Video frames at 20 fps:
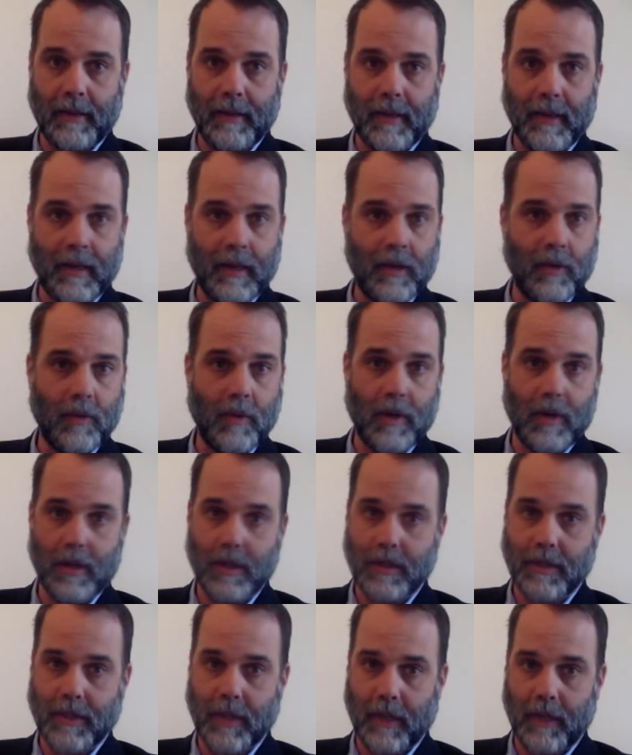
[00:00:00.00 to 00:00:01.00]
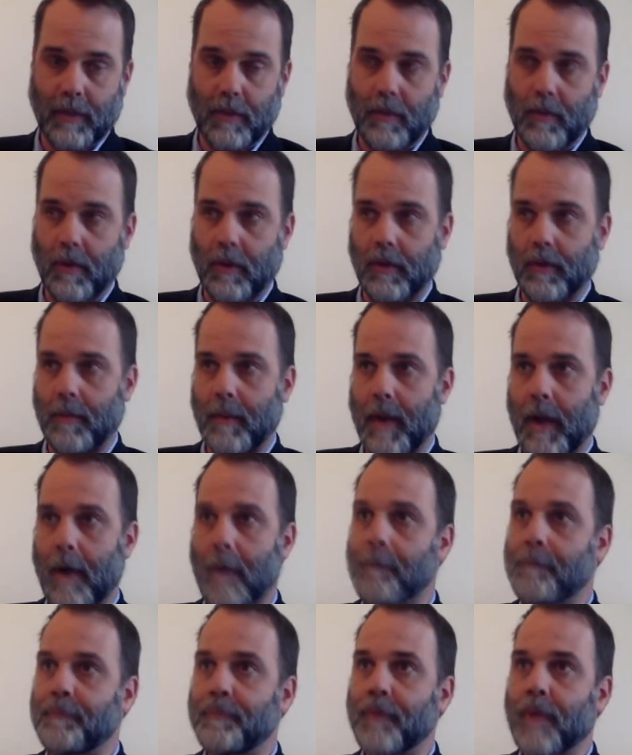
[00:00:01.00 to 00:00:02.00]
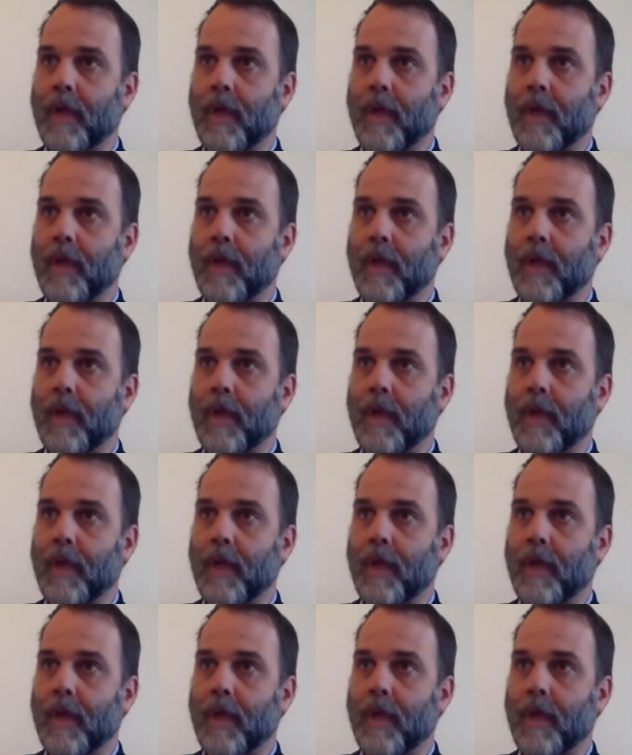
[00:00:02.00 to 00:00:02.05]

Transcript: that I don't want to tell the world about.